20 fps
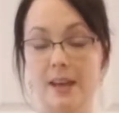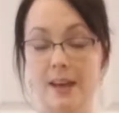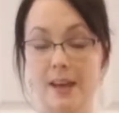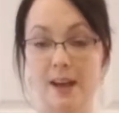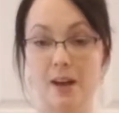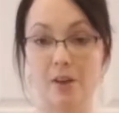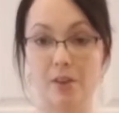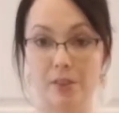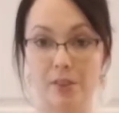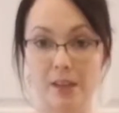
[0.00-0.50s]

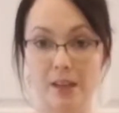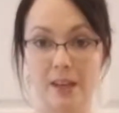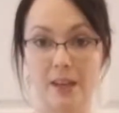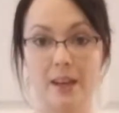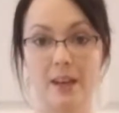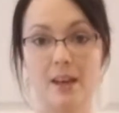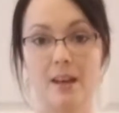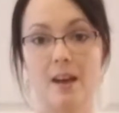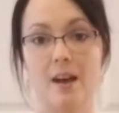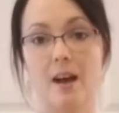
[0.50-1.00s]
healthy,
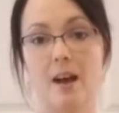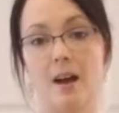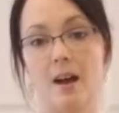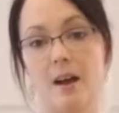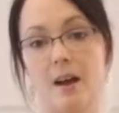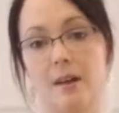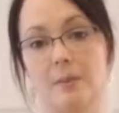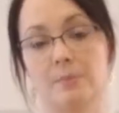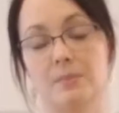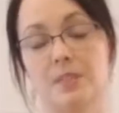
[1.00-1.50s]

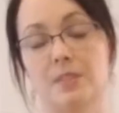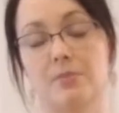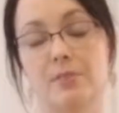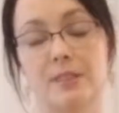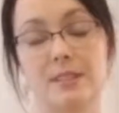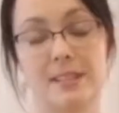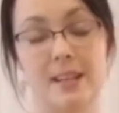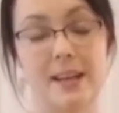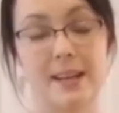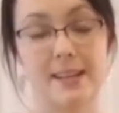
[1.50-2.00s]
different
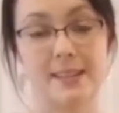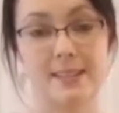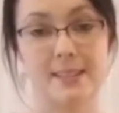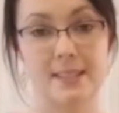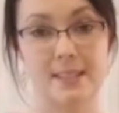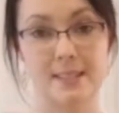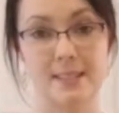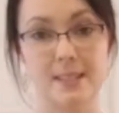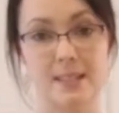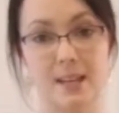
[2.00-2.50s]
diets
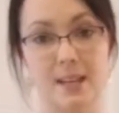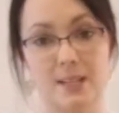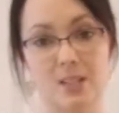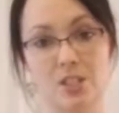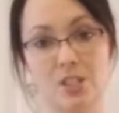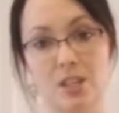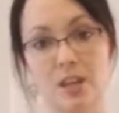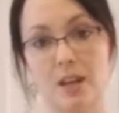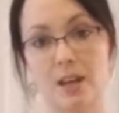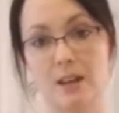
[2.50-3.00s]
and
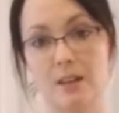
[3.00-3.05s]
such.